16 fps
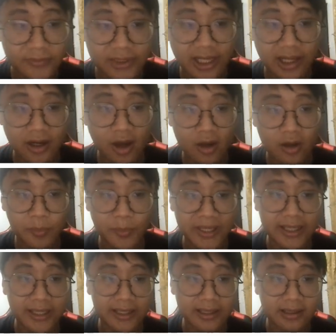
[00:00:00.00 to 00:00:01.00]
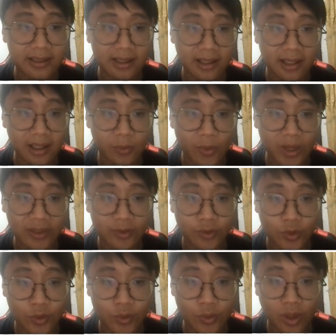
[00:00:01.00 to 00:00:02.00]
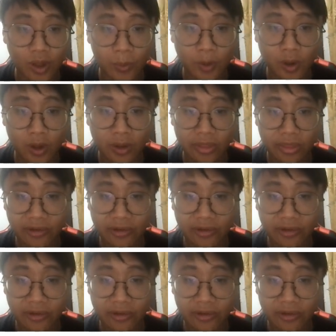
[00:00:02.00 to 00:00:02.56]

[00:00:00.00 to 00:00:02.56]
Deadlock means when two or more